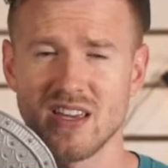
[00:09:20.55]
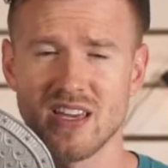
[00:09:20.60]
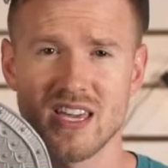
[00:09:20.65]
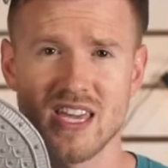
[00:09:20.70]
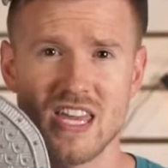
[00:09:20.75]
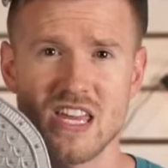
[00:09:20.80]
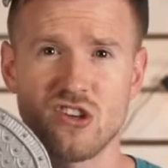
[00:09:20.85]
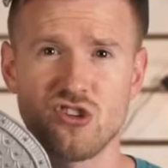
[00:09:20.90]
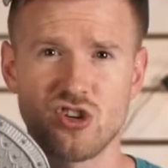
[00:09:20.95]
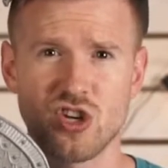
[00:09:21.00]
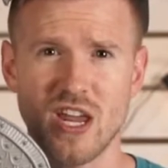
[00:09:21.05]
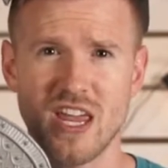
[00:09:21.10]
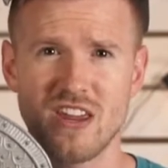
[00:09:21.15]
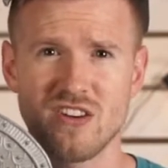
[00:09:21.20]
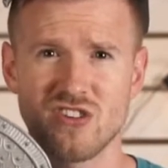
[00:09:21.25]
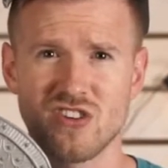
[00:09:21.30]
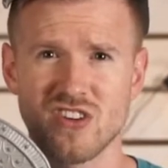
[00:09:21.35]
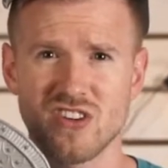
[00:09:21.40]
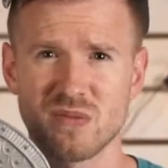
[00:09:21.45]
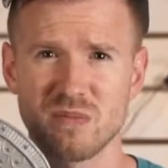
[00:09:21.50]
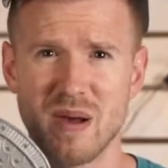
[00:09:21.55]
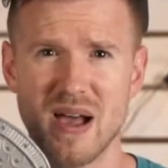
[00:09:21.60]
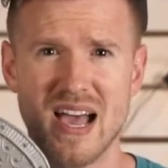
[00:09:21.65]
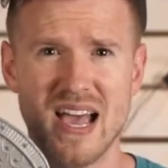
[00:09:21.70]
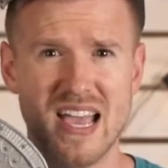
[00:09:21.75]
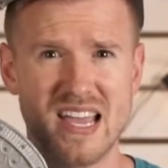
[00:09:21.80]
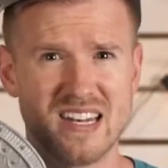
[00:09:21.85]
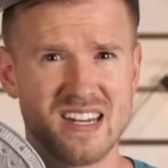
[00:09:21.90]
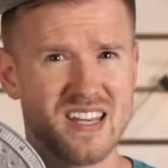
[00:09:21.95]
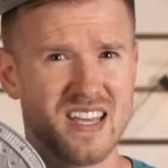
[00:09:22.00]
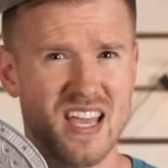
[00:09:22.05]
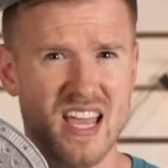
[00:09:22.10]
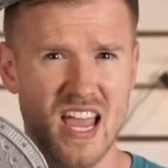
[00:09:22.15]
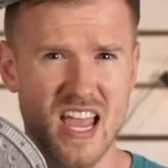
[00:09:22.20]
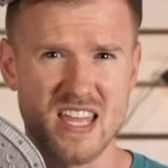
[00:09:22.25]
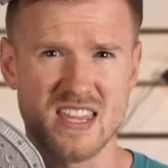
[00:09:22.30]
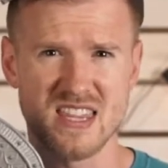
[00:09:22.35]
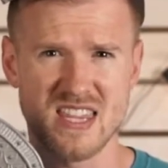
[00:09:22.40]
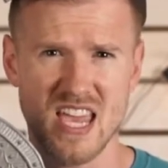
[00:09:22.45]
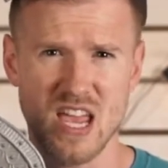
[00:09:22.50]
He changed his mind,
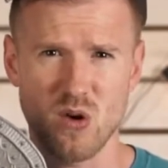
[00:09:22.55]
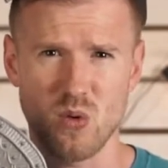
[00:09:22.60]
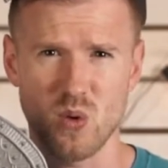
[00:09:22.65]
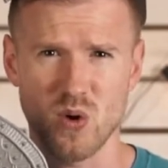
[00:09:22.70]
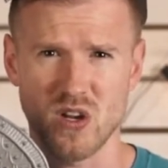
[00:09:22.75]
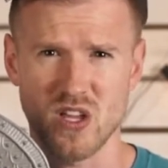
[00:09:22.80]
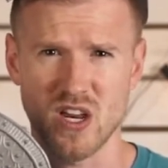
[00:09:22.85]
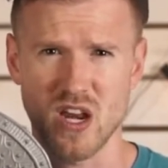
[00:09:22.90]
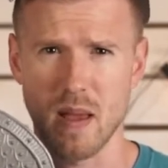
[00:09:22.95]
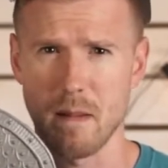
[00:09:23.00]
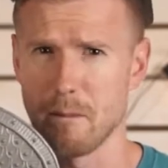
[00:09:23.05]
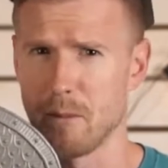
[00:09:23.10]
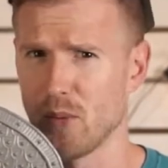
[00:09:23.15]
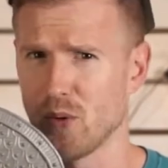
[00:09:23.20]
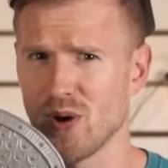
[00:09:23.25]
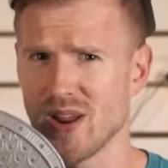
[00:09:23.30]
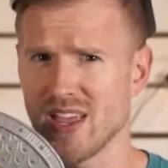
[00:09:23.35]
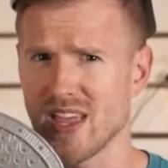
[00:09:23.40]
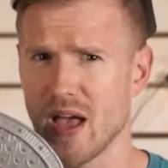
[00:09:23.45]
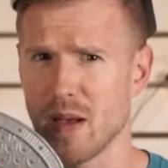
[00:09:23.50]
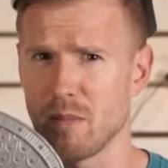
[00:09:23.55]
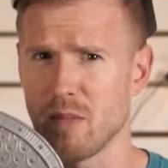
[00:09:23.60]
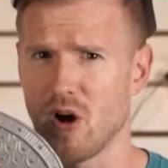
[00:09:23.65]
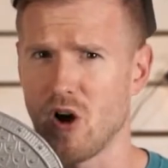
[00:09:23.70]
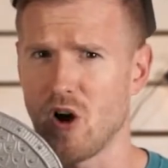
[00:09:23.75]
and they were going to bring them